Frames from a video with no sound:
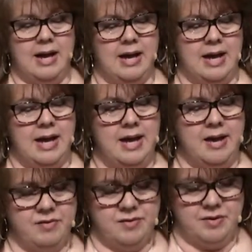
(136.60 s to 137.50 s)
I
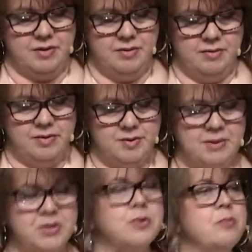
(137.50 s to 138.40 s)
have a
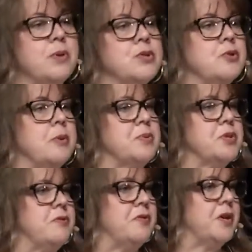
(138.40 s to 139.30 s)
special prescription
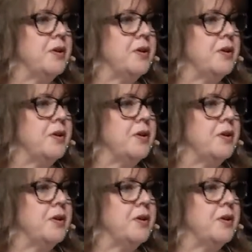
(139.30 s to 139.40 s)
for you